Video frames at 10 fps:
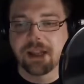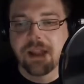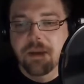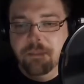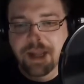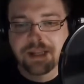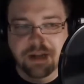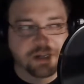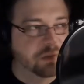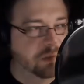like make
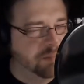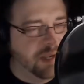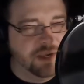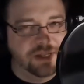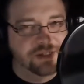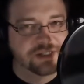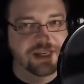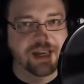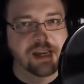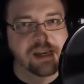dr robotnik
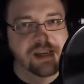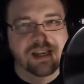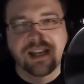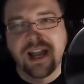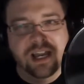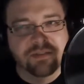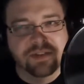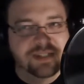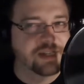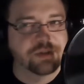just a kind of
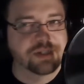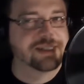eccentric